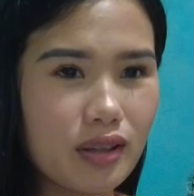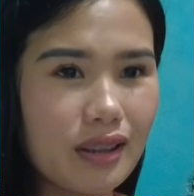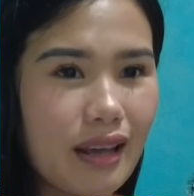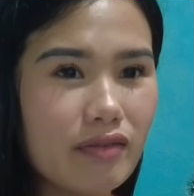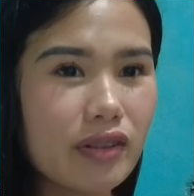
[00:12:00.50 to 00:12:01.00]

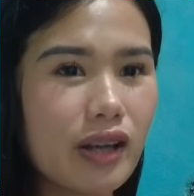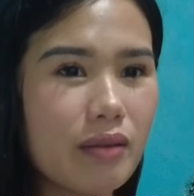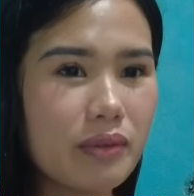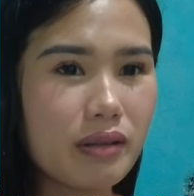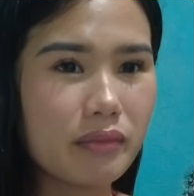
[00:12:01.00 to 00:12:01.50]
level
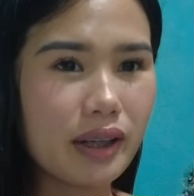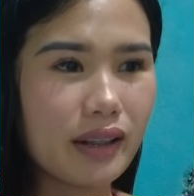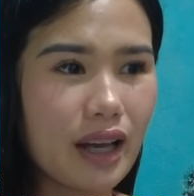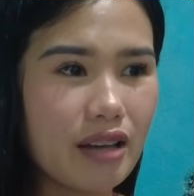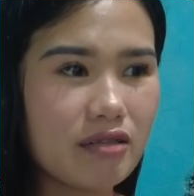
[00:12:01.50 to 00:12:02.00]
up in my
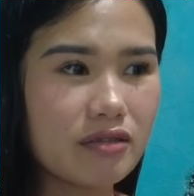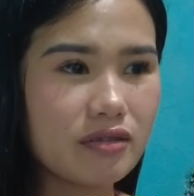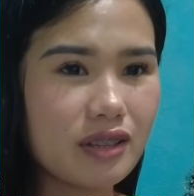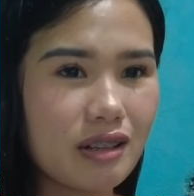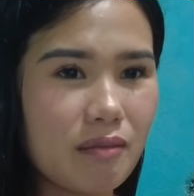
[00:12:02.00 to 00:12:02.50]
life,
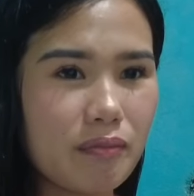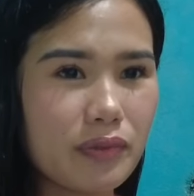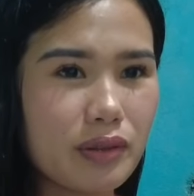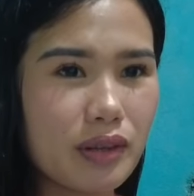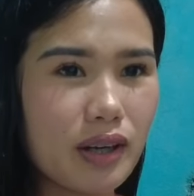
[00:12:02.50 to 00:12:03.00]

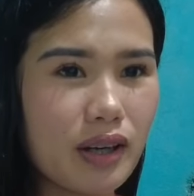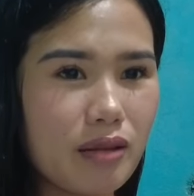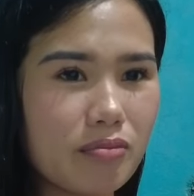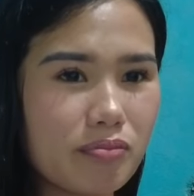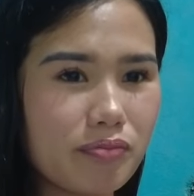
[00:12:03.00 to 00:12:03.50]

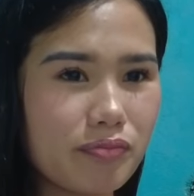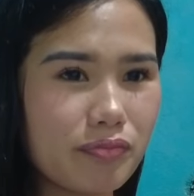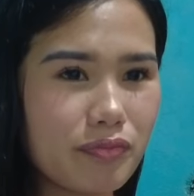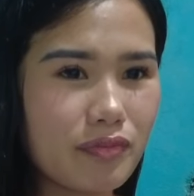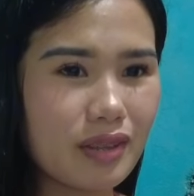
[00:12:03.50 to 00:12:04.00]

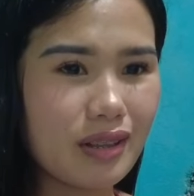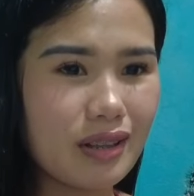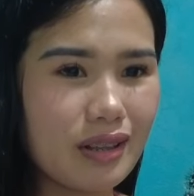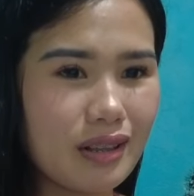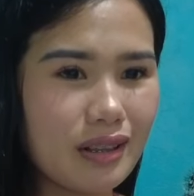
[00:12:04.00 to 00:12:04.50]

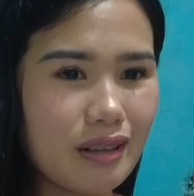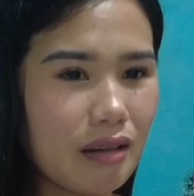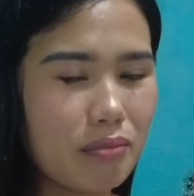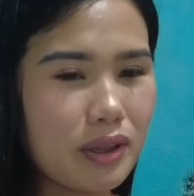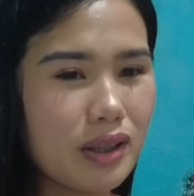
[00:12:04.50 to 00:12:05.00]
like
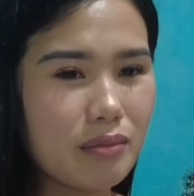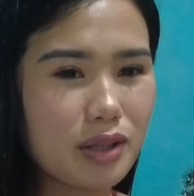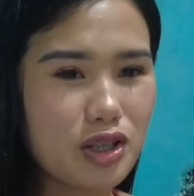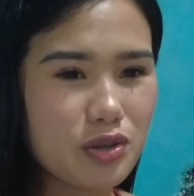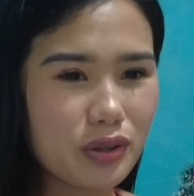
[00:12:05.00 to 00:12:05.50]
being a
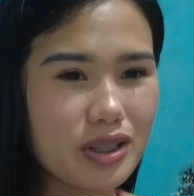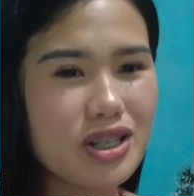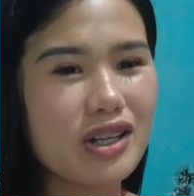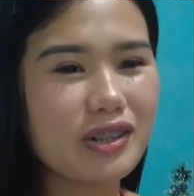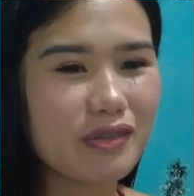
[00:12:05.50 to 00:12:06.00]
mature
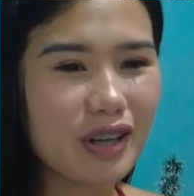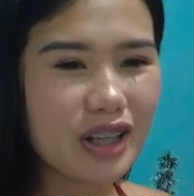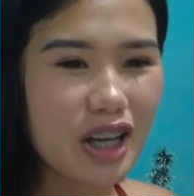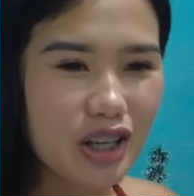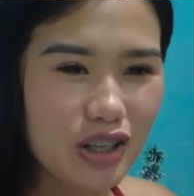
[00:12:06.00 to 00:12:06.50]
Jared Luan.
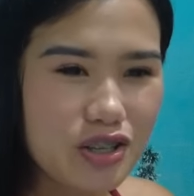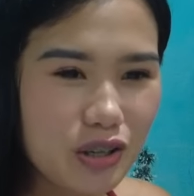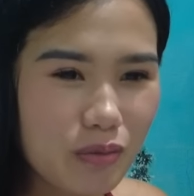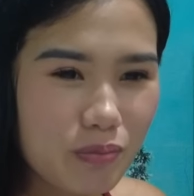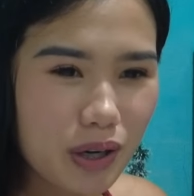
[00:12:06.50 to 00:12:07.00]

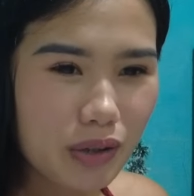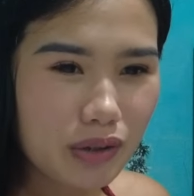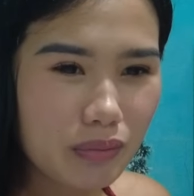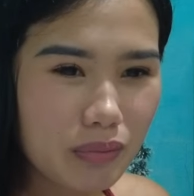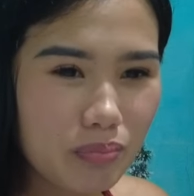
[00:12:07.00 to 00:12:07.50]
So proud
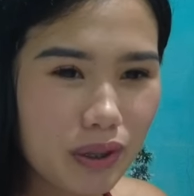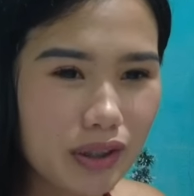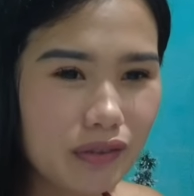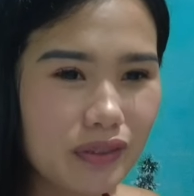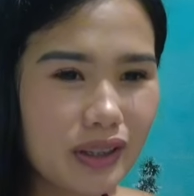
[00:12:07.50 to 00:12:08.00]
to be
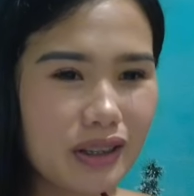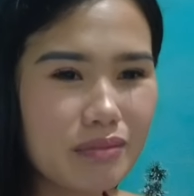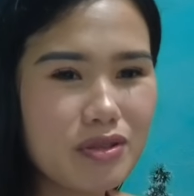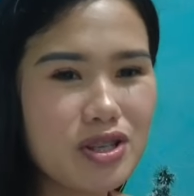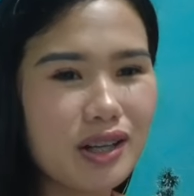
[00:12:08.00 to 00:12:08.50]
part of the
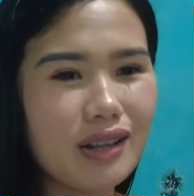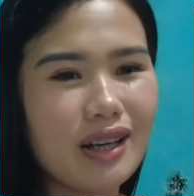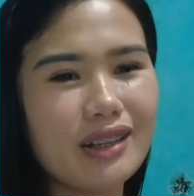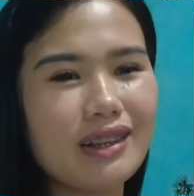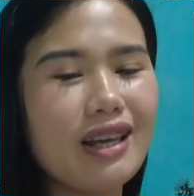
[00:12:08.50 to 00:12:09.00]
team
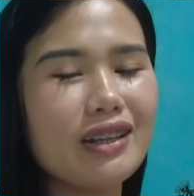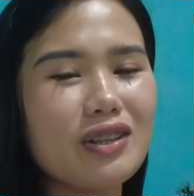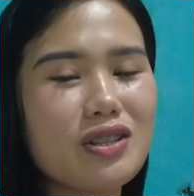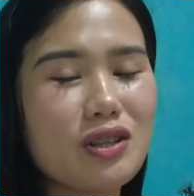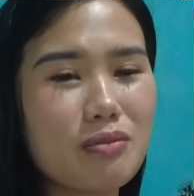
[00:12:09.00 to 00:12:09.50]
Jalai. Thank
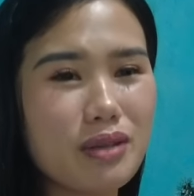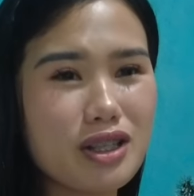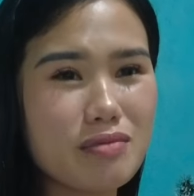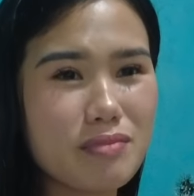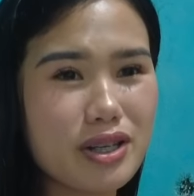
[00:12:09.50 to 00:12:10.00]
you so
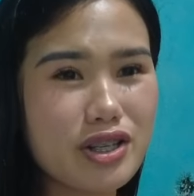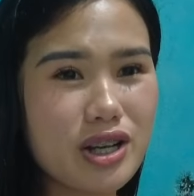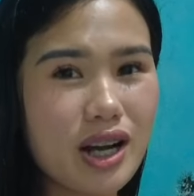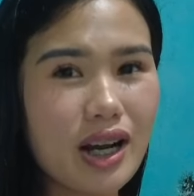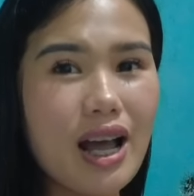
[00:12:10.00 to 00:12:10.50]
much,
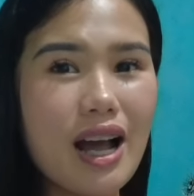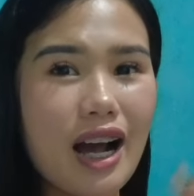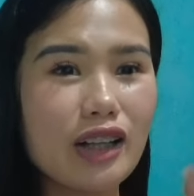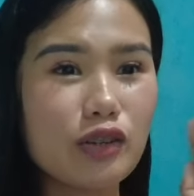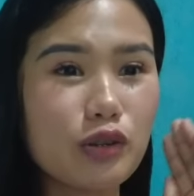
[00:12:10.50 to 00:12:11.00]
Meshak,
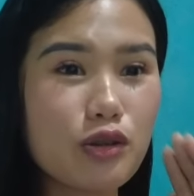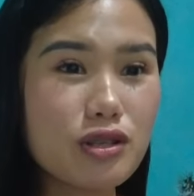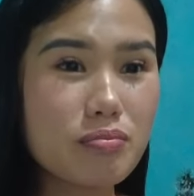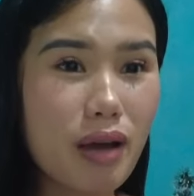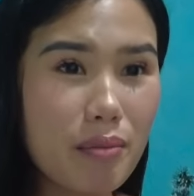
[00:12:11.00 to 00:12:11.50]
and to those
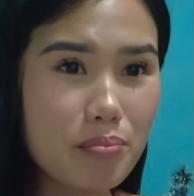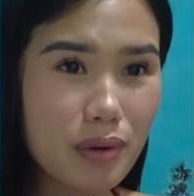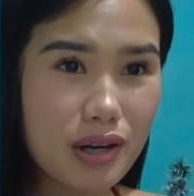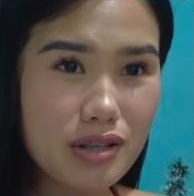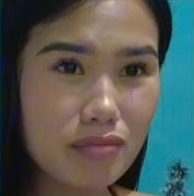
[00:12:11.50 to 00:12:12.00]

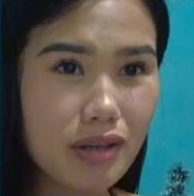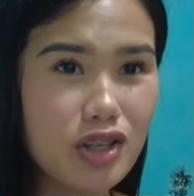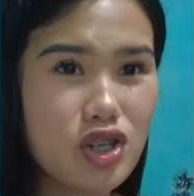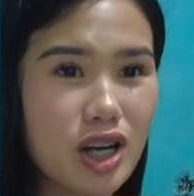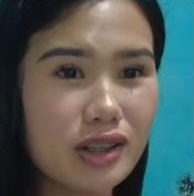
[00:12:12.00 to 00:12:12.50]
members on my
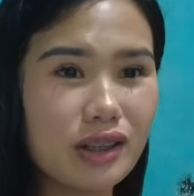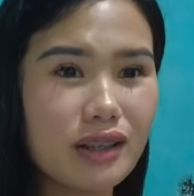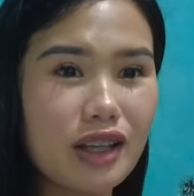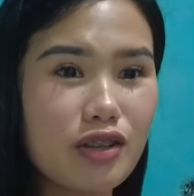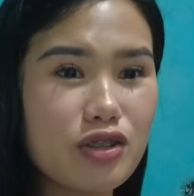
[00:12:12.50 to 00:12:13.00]
channel,
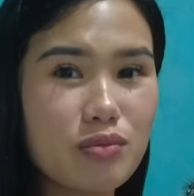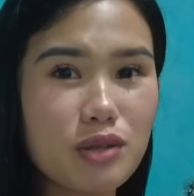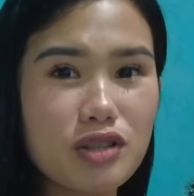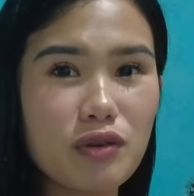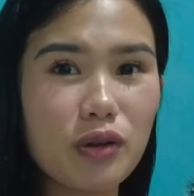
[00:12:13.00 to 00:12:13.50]
thank you so
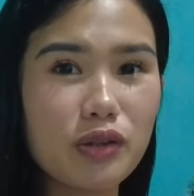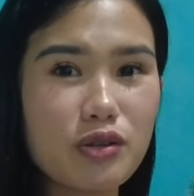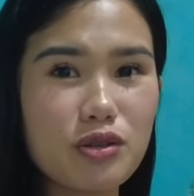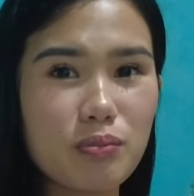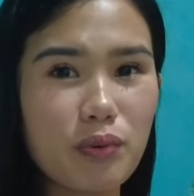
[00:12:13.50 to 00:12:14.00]
much for all your
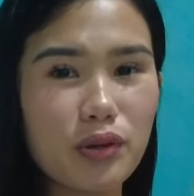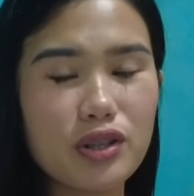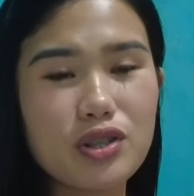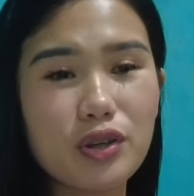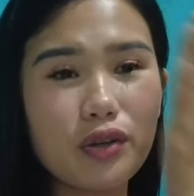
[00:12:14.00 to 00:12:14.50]
support.
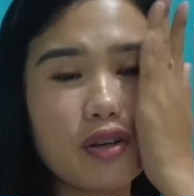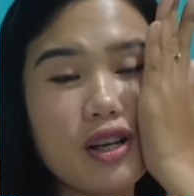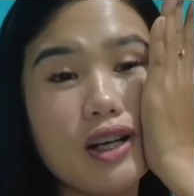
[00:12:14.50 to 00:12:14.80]
So